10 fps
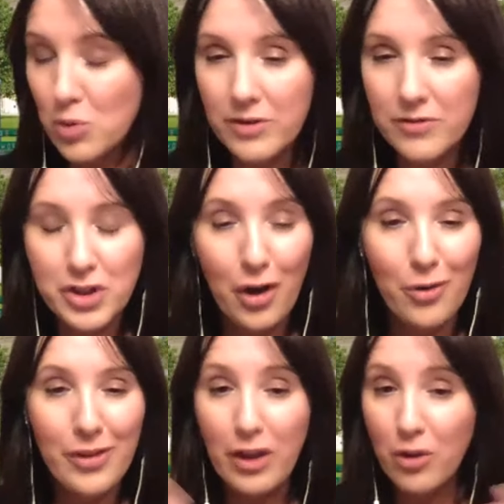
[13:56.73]
some sort
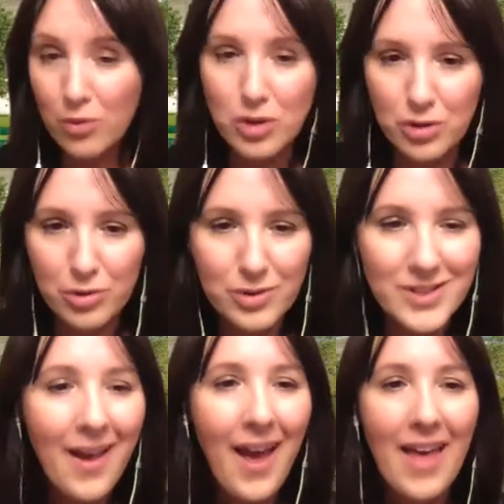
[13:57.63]
of show that you
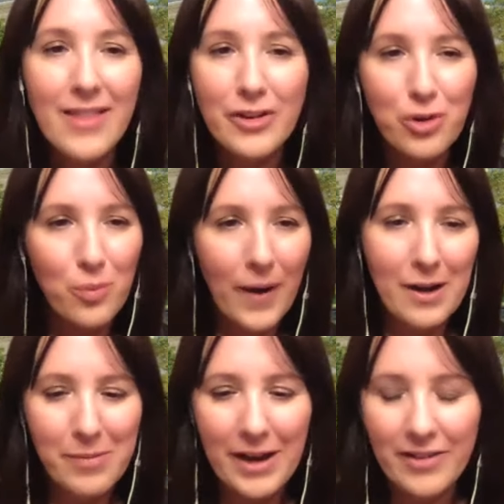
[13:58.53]
choose, and then
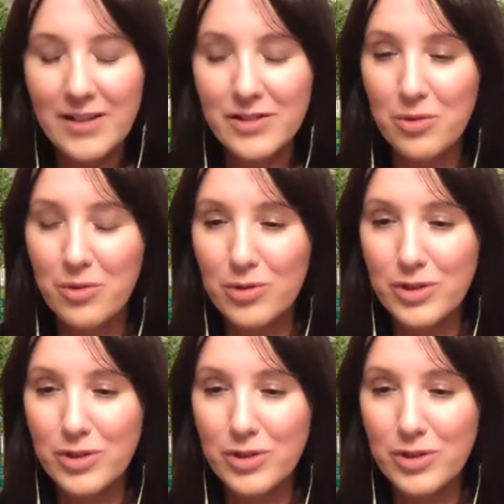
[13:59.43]
you'll write about that.